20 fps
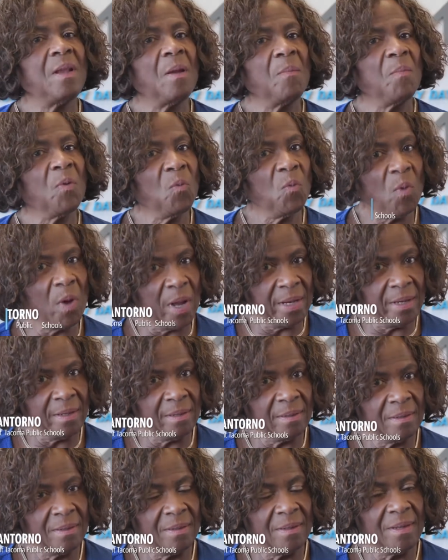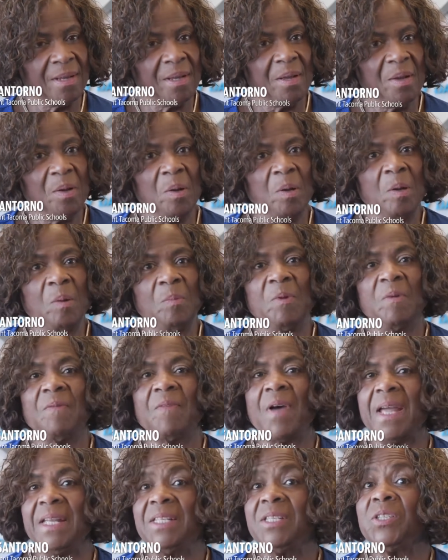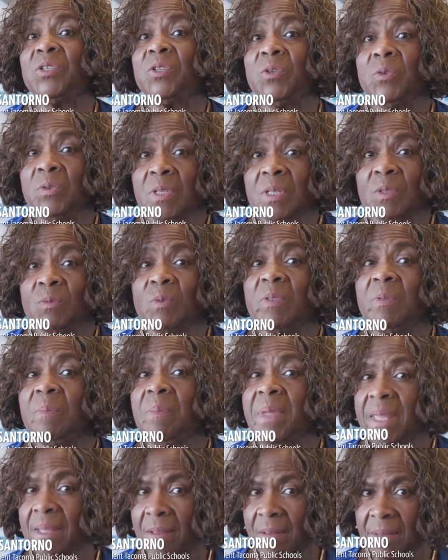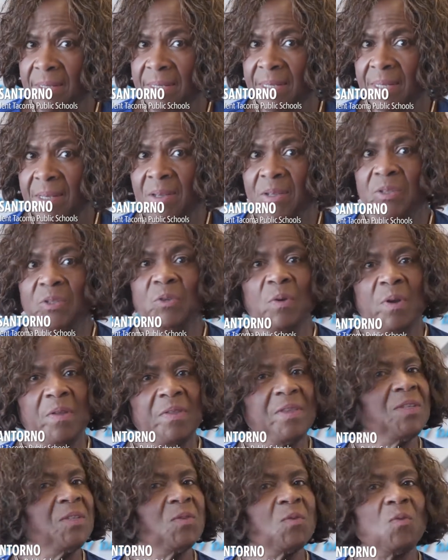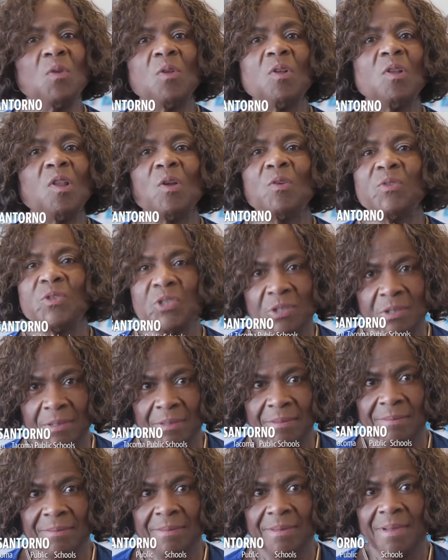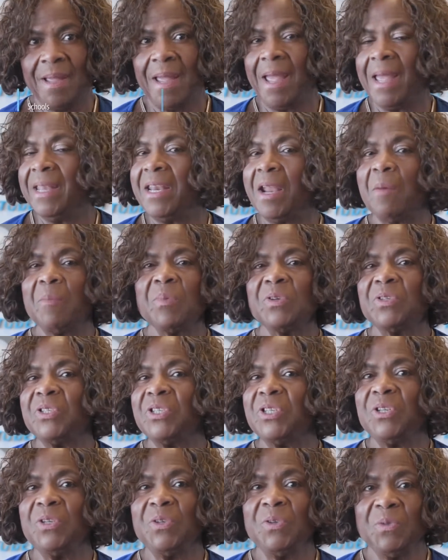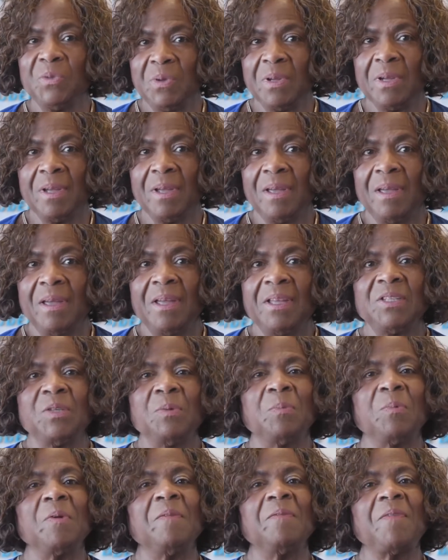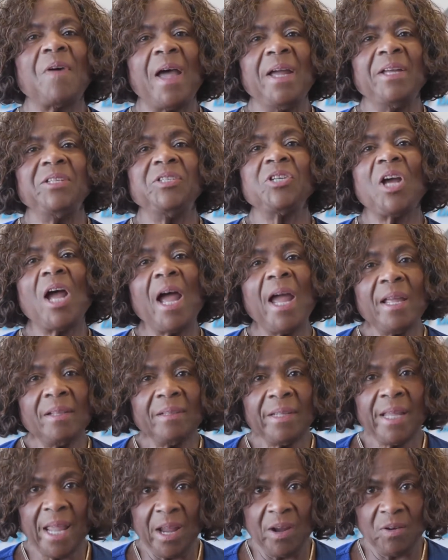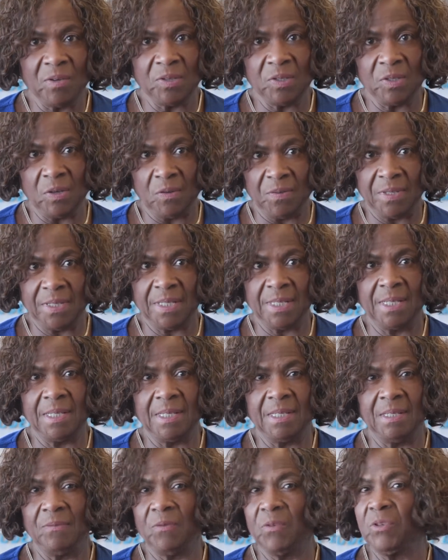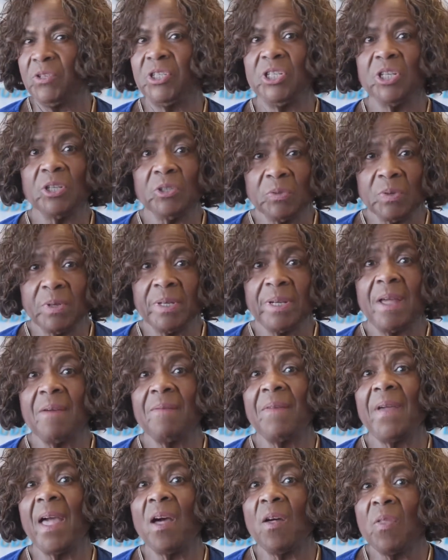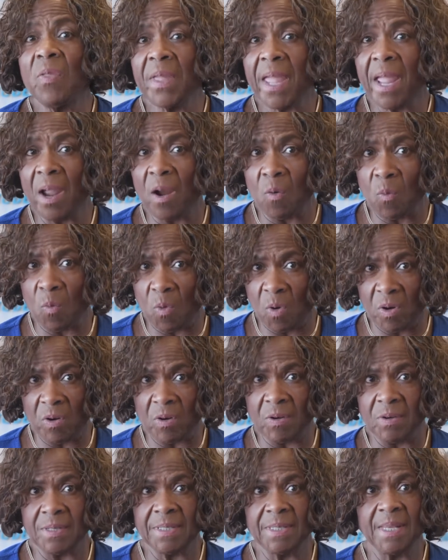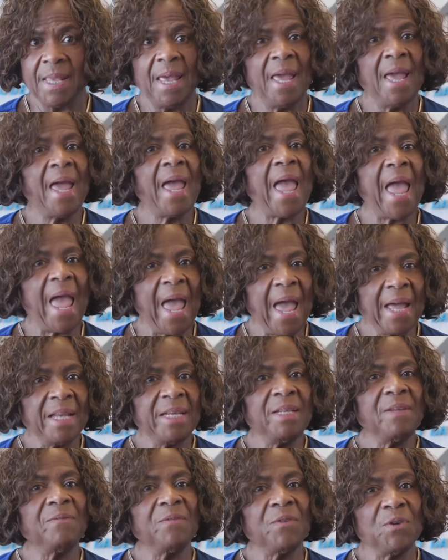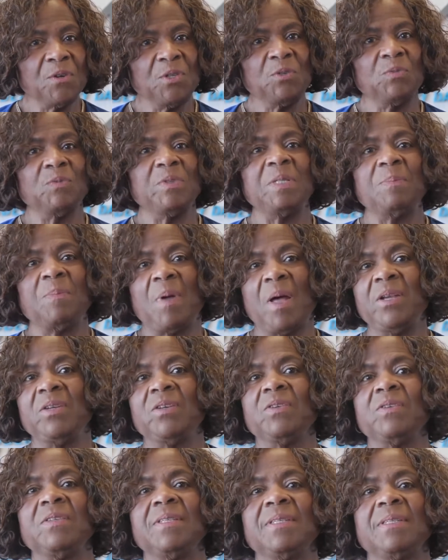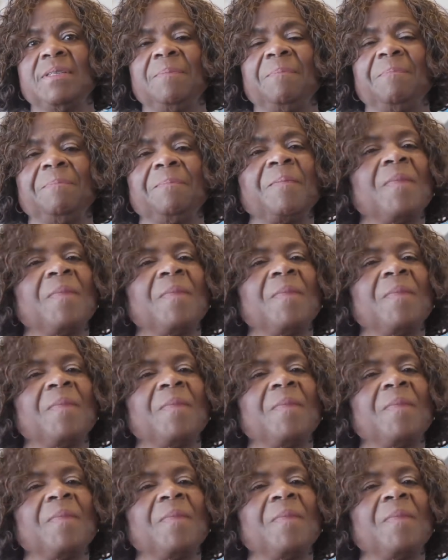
Number one, provide students with meals during the school closure. And number two, to provide childcare services for children of healthcare workers and first responders.